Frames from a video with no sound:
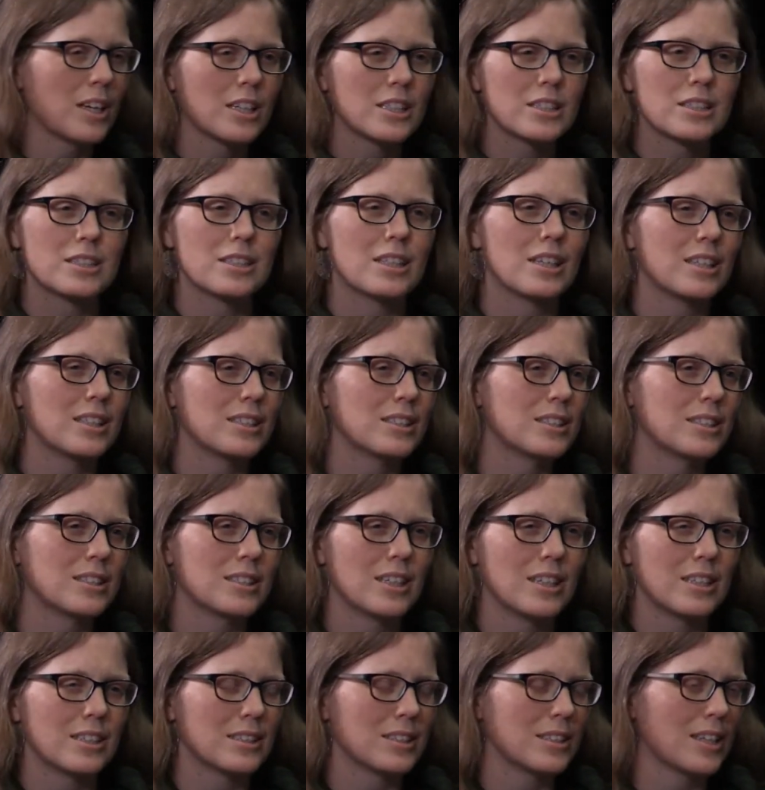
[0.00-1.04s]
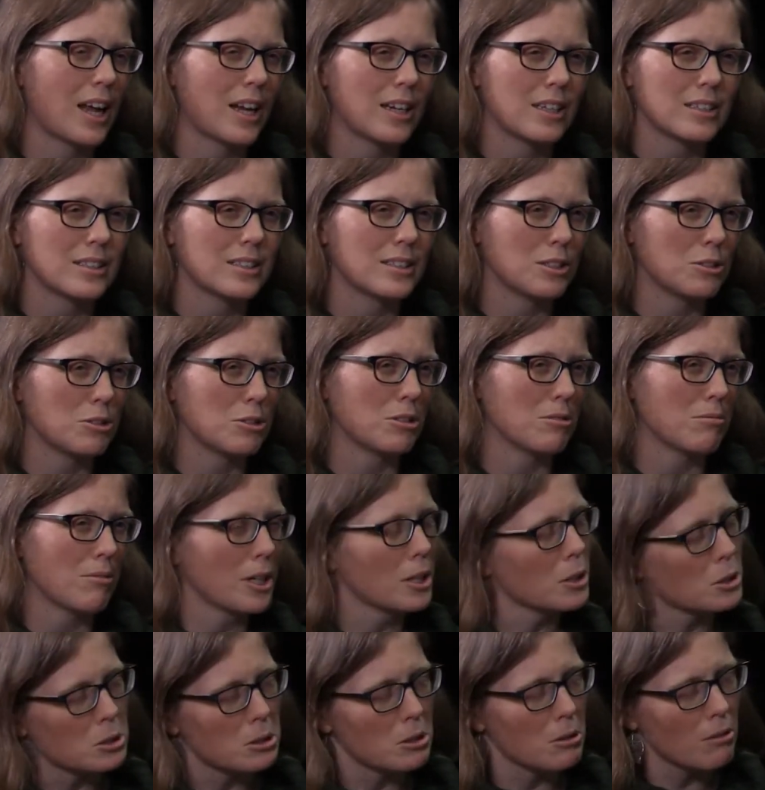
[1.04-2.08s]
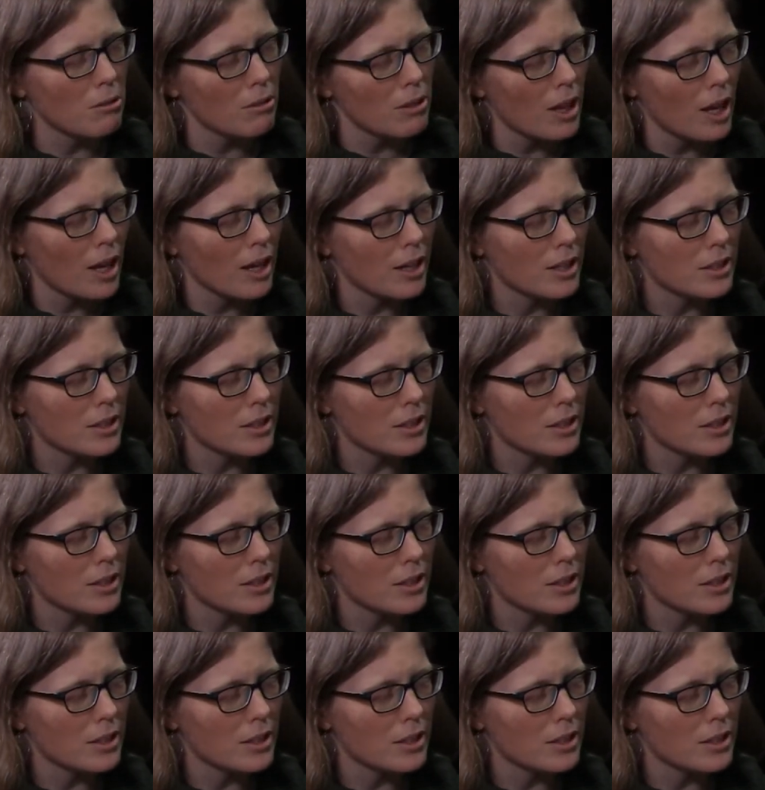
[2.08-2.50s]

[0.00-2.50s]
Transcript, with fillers: It's, it's, it's not a situational thing.